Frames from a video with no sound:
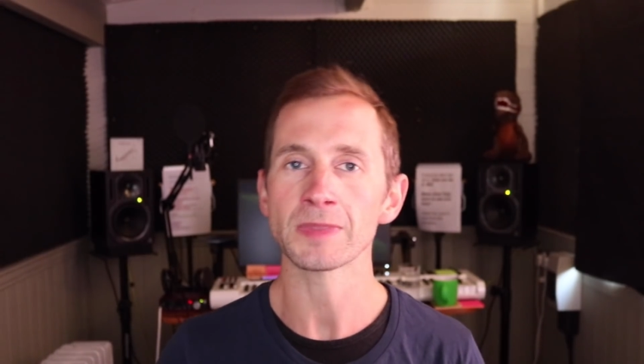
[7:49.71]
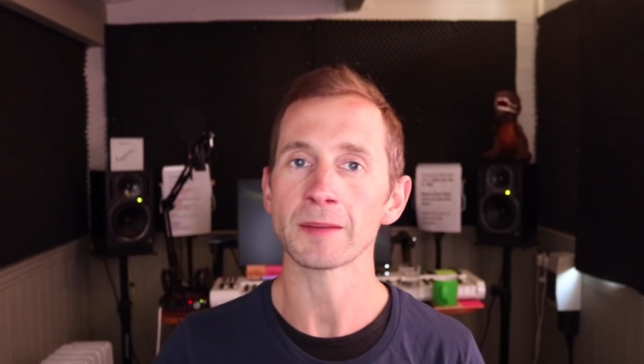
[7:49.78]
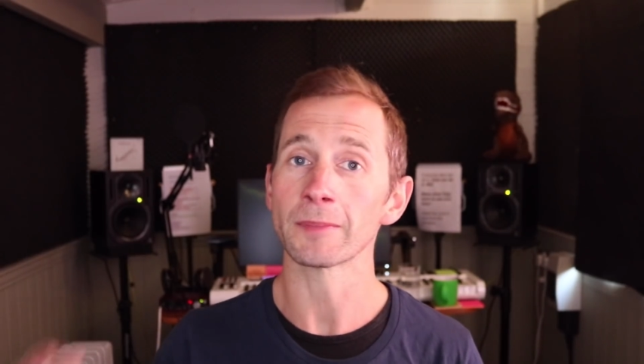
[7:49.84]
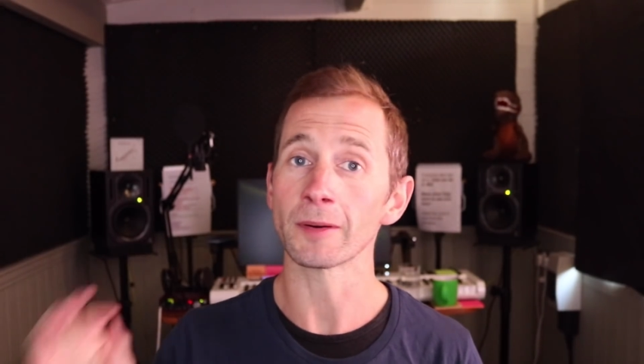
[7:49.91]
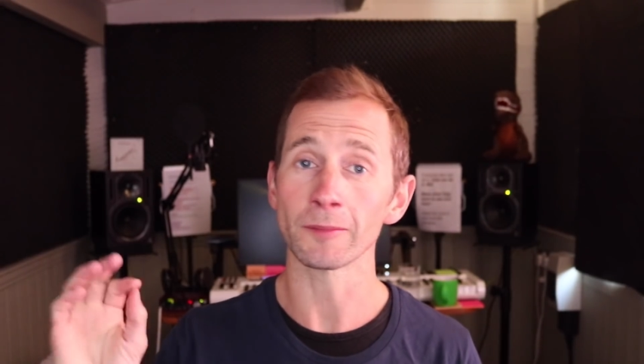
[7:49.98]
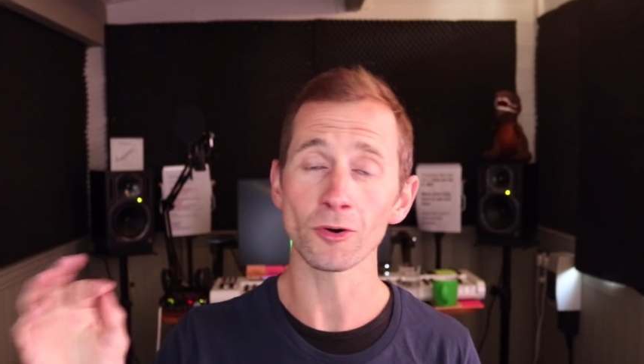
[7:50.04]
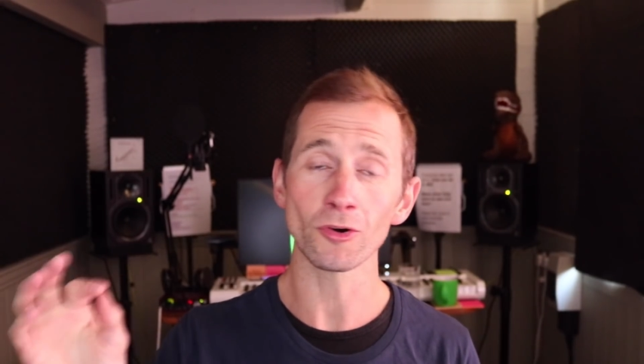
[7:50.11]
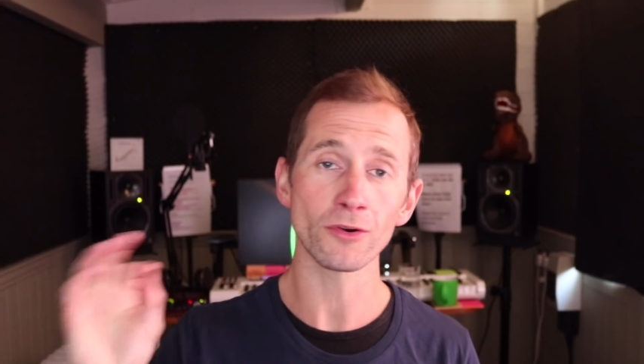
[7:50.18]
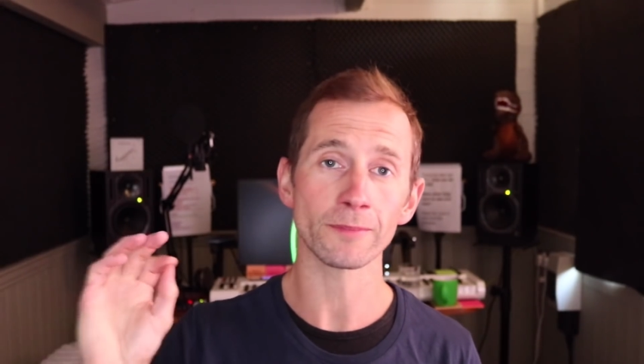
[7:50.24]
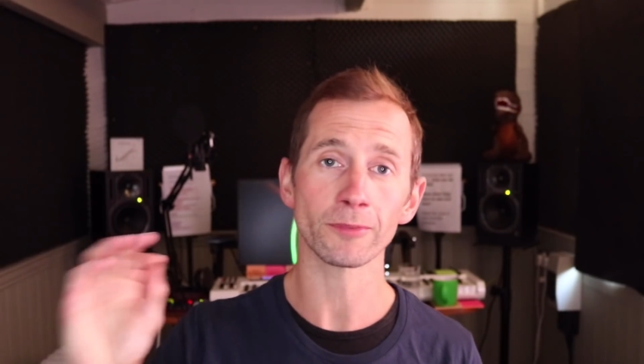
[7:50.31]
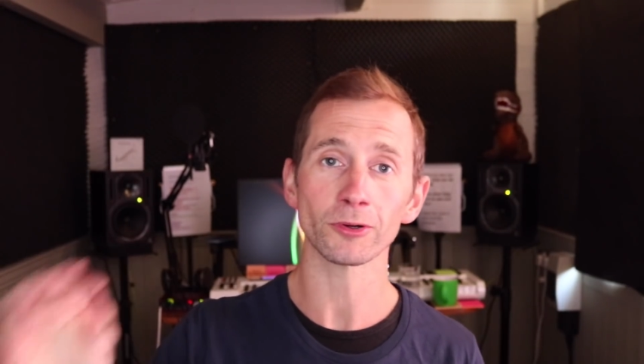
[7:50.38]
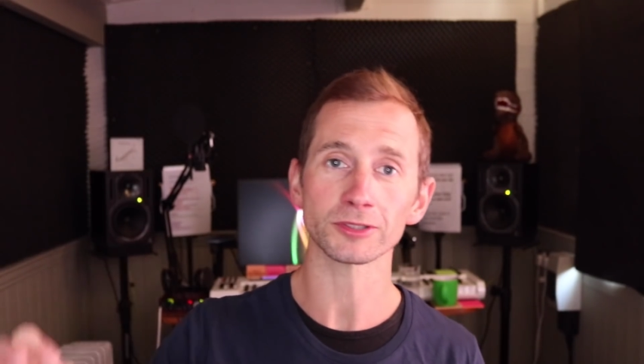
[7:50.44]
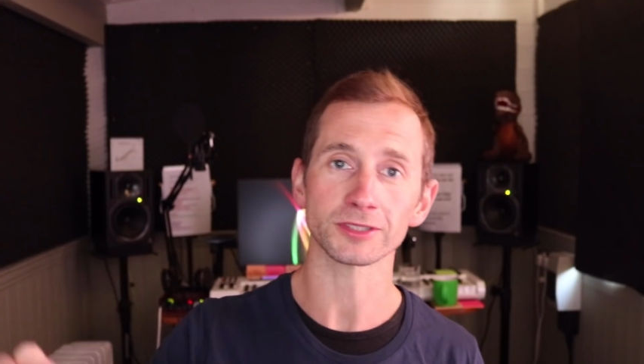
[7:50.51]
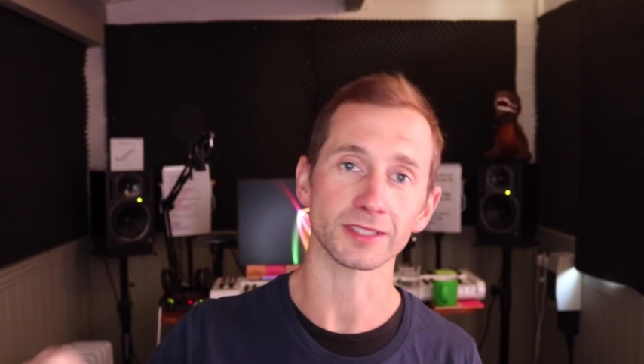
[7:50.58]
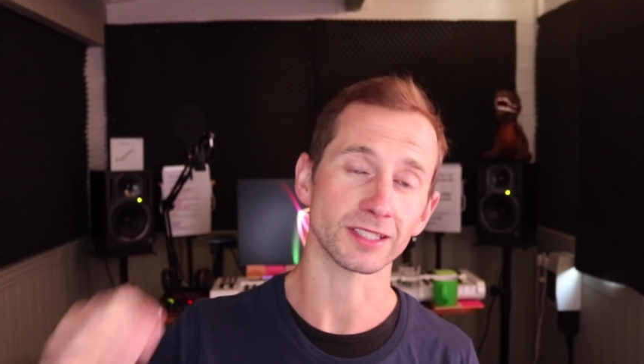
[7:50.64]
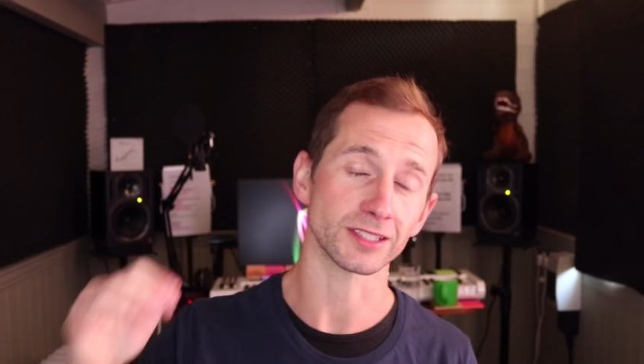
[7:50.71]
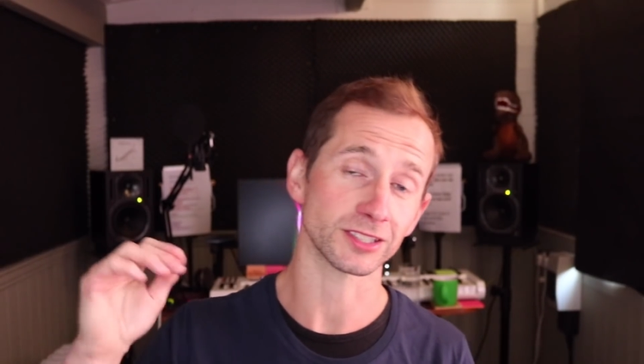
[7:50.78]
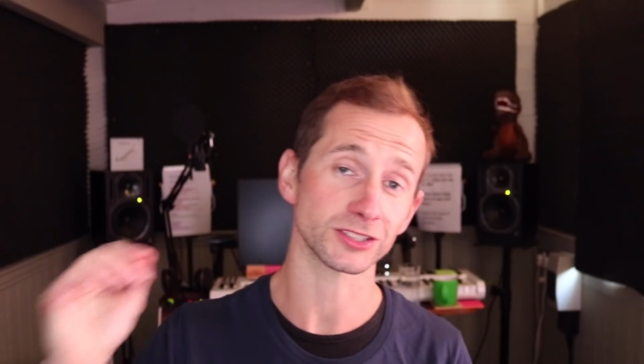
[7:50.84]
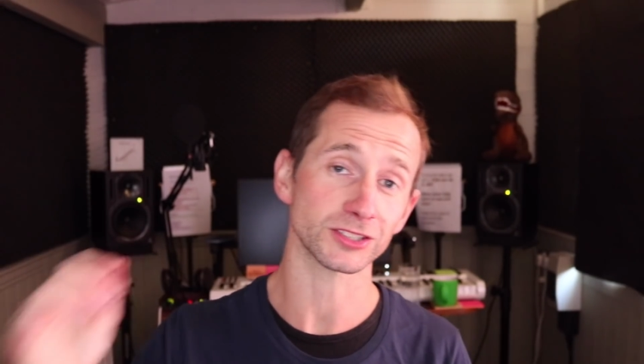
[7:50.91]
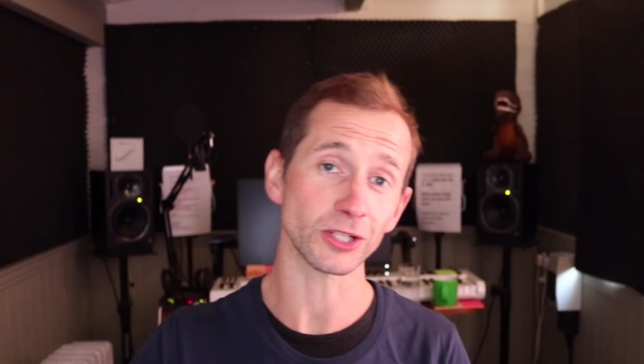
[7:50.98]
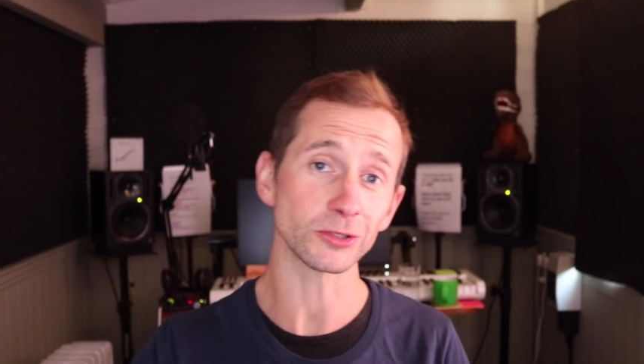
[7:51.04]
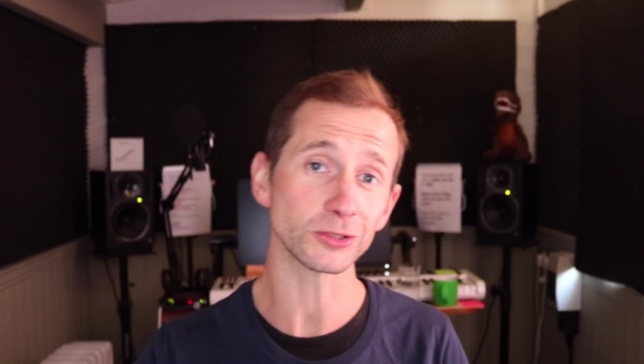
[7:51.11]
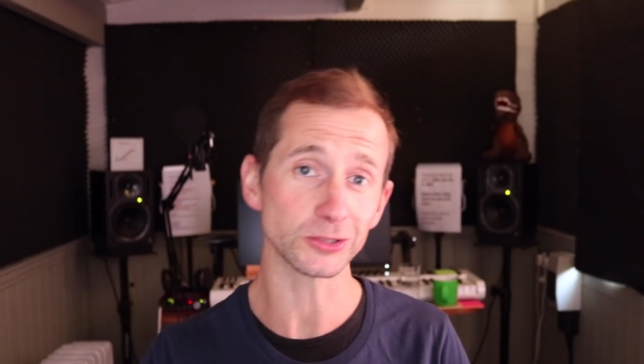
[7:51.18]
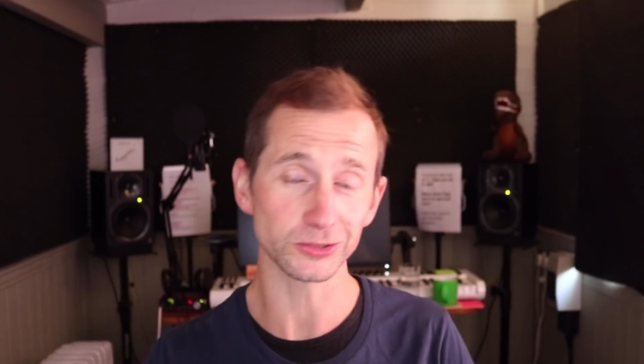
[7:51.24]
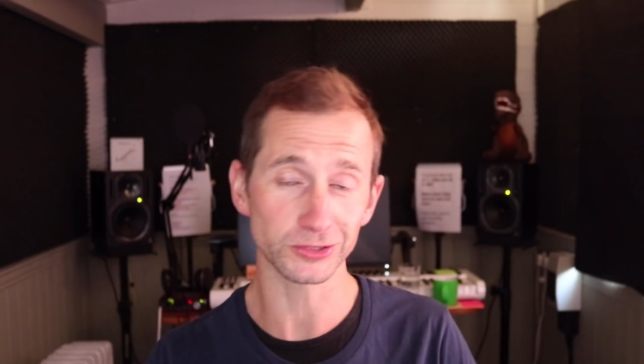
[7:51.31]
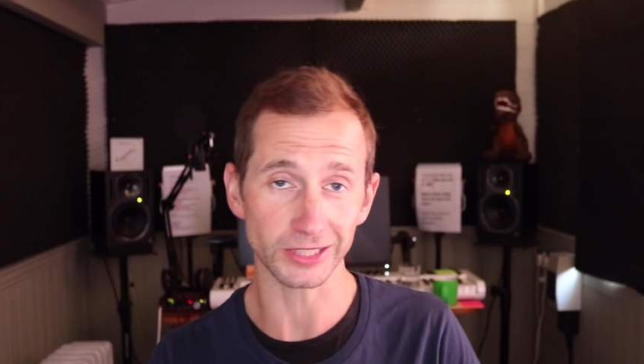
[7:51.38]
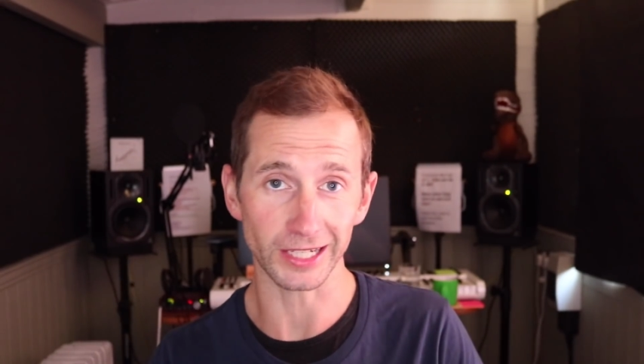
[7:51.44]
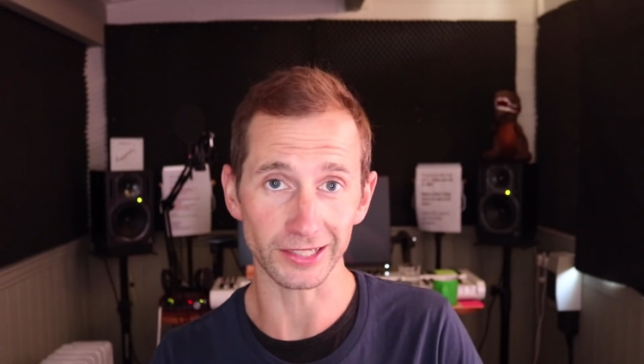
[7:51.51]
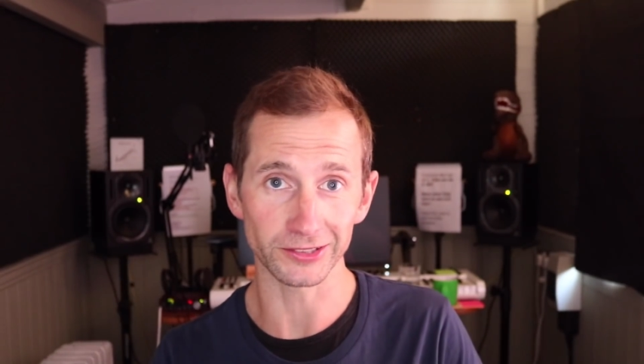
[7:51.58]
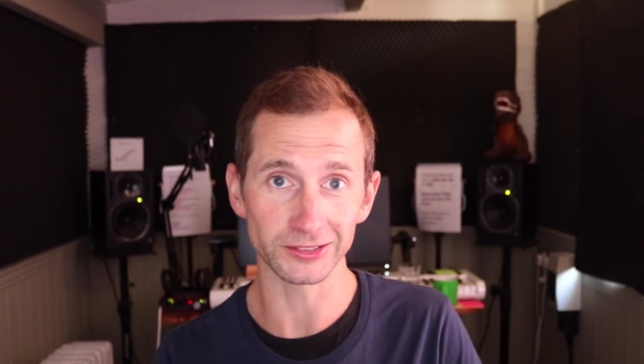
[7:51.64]
But more important than the social
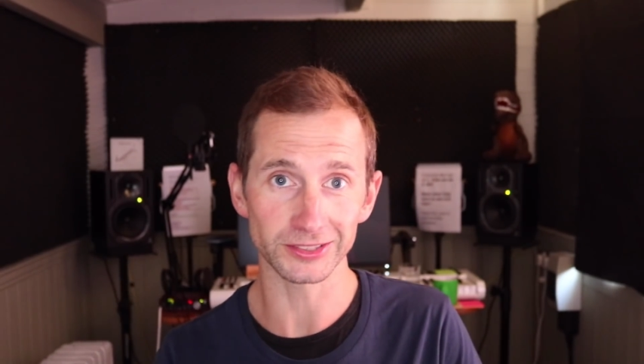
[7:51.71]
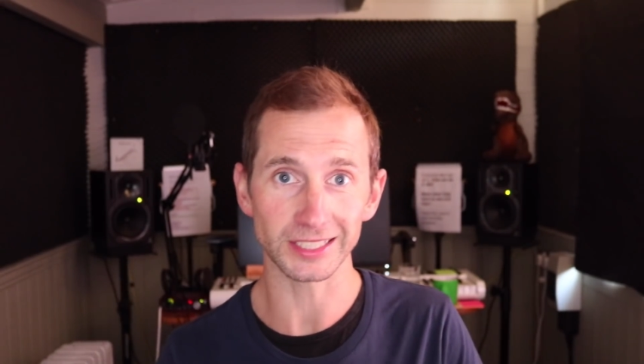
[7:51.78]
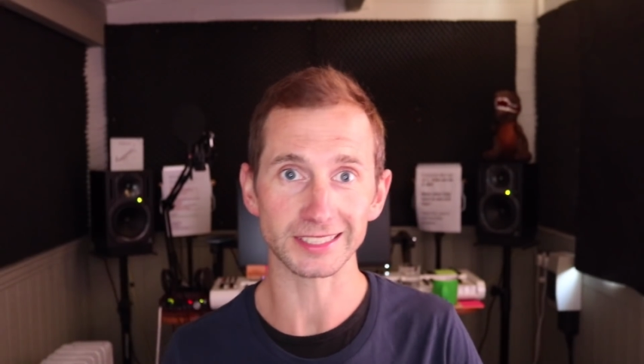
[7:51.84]
channels